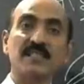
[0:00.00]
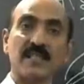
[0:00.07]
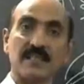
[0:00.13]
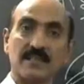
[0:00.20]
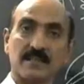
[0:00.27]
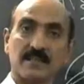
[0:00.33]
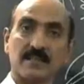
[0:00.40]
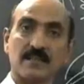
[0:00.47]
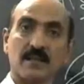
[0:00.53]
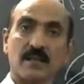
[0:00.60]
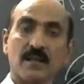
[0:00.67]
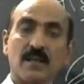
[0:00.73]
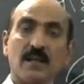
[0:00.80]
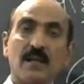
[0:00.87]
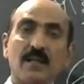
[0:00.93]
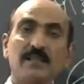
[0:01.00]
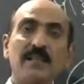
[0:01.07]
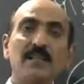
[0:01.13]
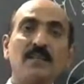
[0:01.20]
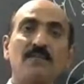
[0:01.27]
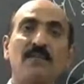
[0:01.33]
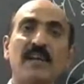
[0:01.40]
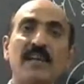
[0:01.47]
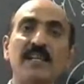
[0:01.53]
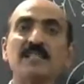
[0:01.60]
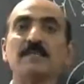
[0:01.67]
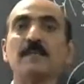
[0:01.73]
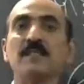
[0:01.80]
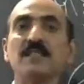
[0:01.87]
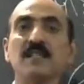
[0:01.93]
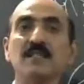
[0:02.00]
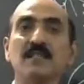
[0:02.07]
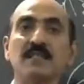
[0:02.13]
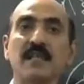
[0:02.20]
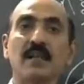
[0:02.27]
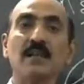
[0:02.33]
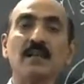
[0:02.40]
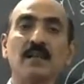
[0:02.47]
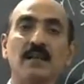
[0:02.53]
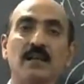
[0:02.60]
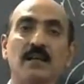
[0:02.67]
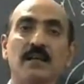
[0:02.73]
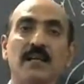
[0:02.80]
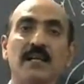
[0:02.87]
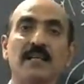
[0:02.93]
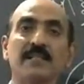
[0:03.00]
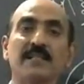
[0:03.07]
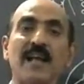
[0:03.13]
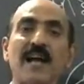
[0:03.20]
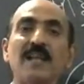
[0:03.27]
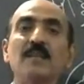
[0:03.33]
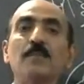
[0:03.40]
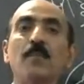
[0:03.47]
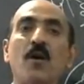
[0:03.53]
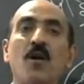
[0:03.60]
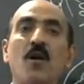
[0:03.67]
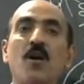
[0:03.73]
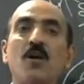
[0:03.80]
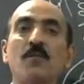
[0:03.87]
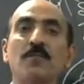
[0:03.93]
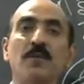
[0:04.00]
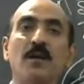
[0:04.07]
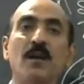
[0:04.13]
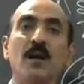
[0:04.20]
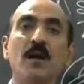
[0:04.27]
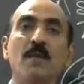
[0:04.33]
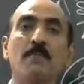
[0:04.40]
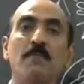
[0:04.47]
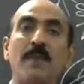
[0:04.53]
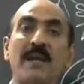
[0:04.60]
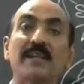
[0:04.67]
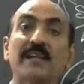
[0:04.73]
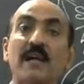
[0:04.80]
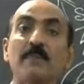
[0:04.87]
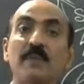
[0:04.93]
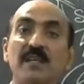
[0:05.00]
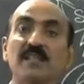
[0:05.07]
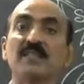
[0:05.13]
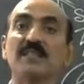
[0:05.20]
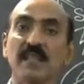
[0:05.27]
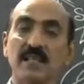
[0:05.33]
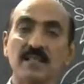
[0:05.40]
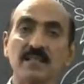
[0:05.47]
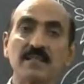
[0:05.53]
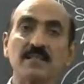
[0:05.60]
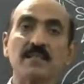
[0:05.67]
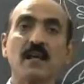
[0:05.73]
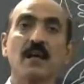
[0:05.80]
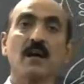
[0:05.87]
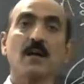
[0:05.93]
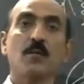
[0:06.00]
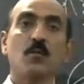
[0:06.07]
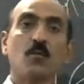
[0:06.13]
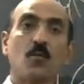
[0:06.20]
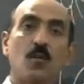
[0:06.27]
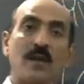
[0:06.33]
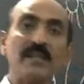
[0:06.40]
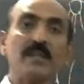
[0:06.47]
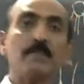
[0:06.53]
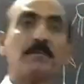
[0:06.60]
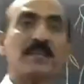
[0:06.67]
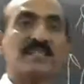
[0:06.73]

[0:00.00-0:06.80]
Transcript: cells. There is a very special cell, a type of parenchymatous cells only